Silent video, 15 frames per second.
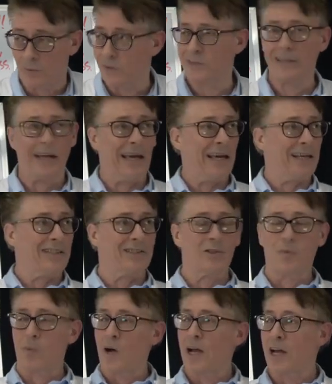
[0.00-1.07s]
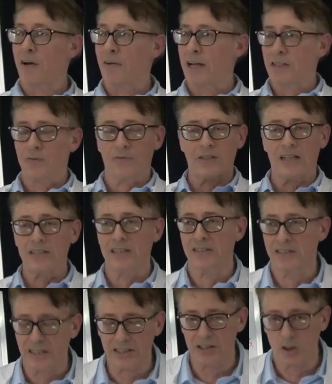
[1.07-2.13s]
What the heck is the Wire Act of
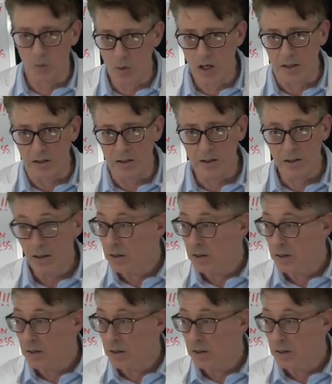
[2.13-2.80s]
1961?